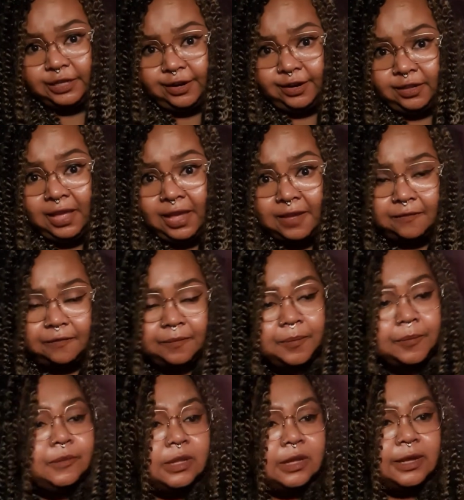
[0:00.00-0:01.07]
life.
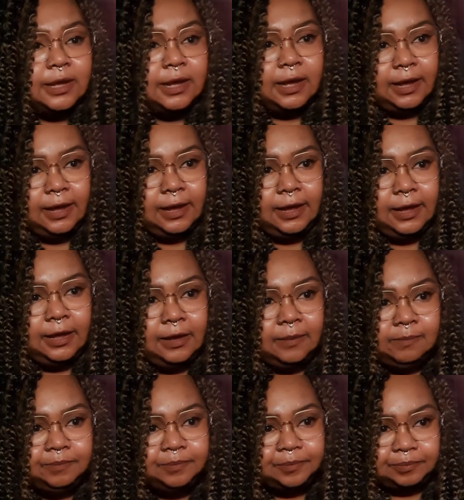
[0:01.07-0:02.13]

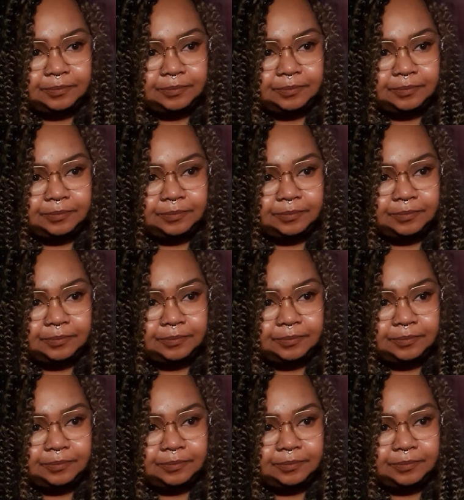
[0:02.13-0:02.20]
Um,